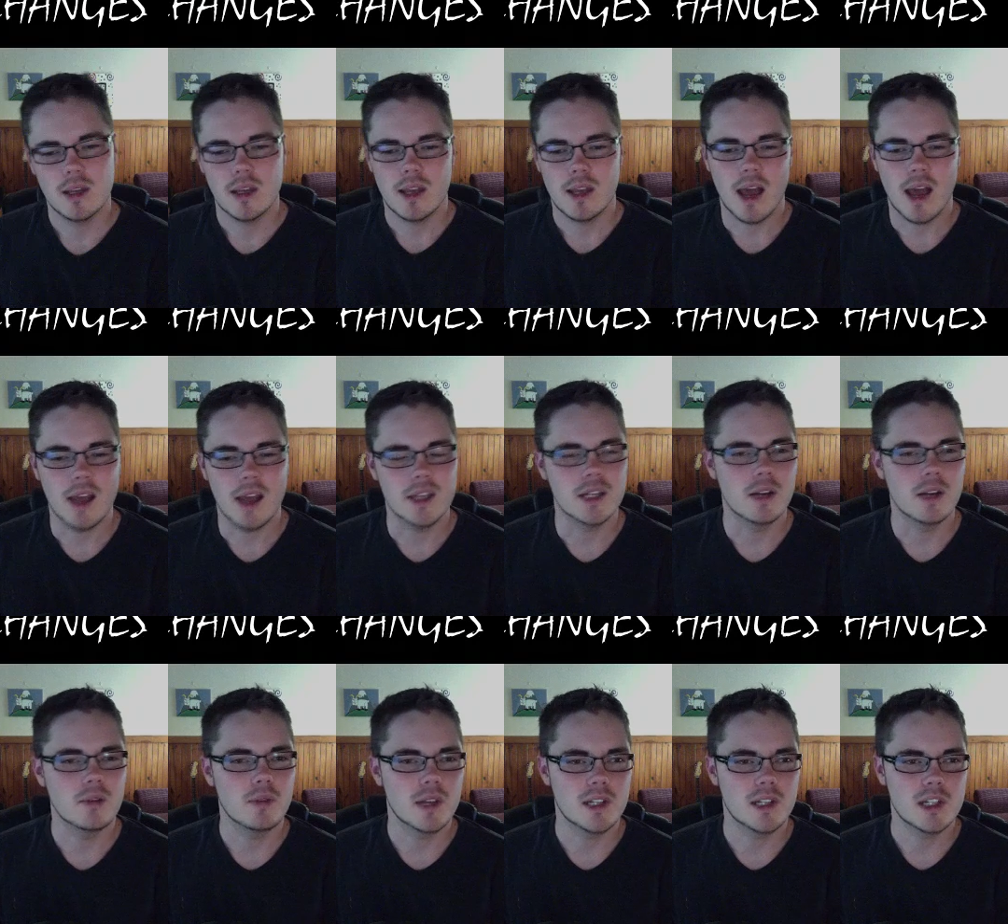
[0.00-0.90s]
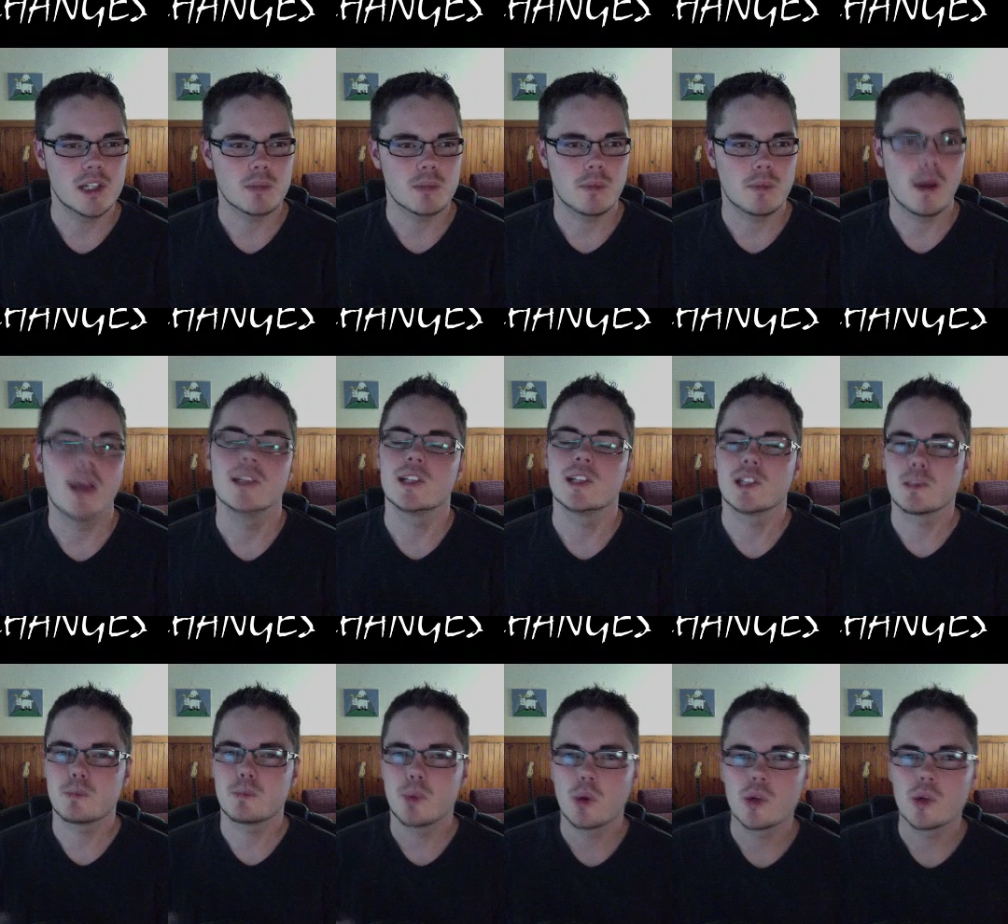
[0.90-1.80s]
it
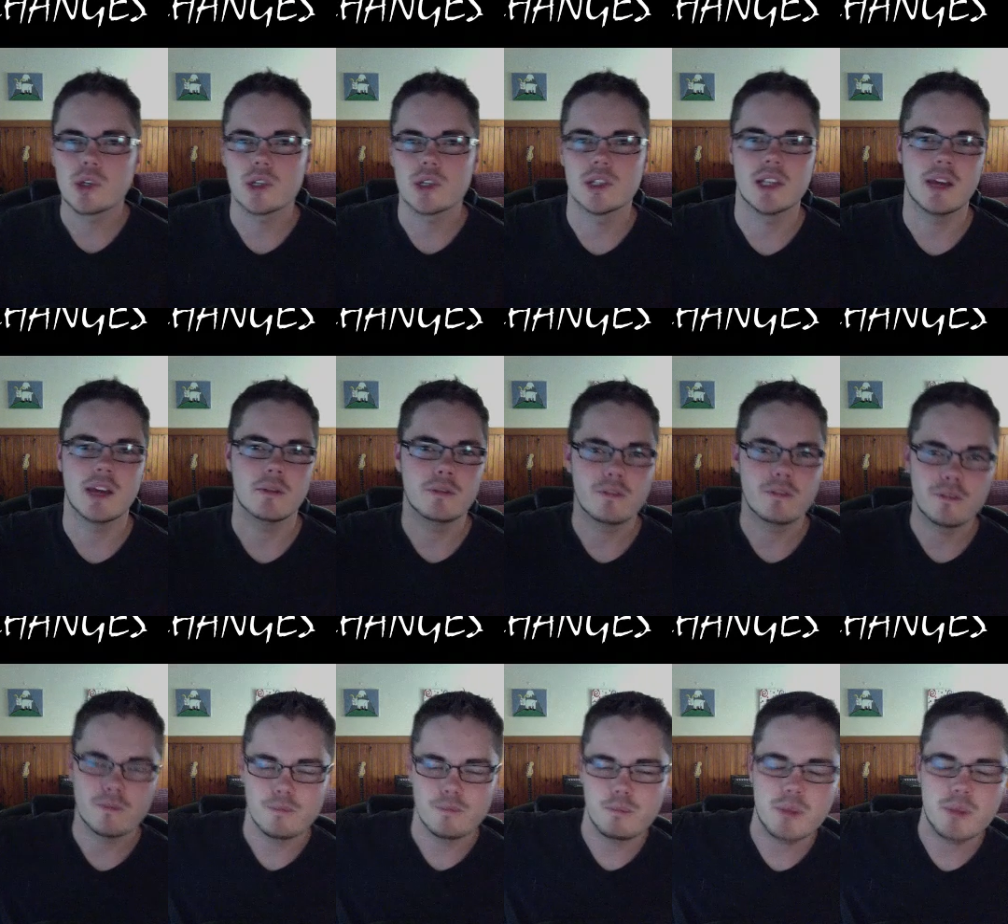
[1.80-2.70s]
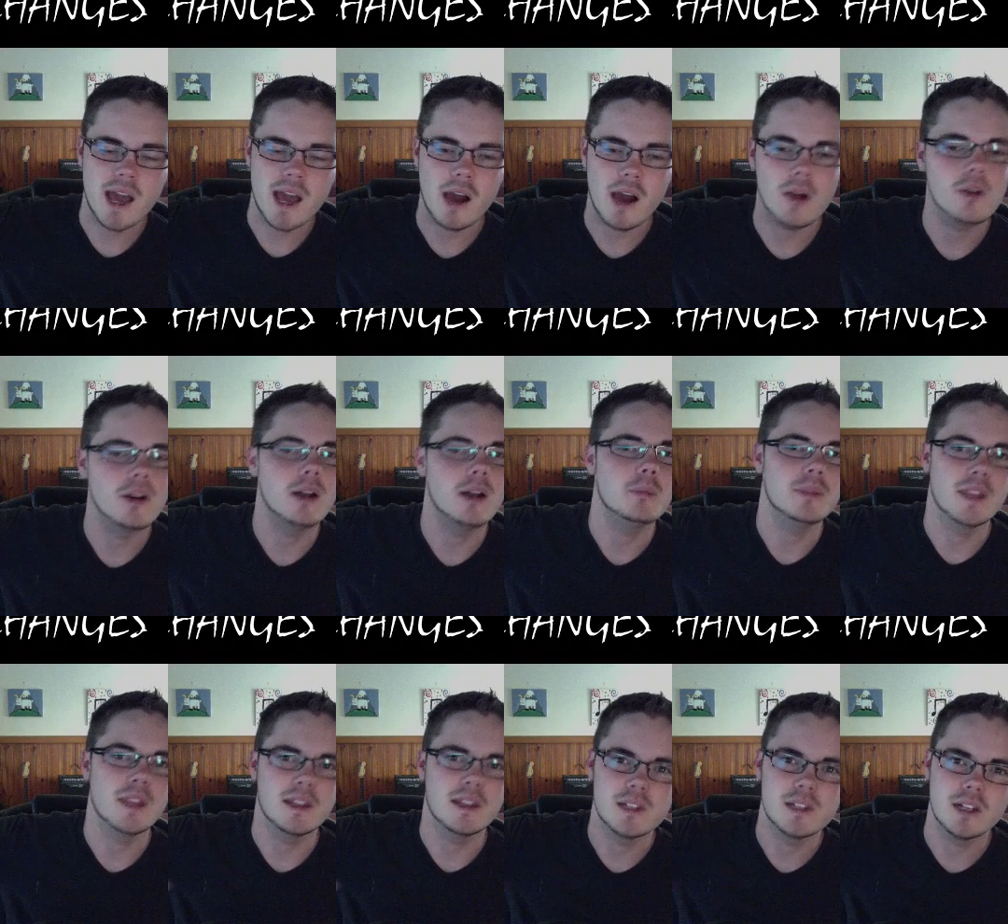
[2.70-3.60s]
just pushes that power up. That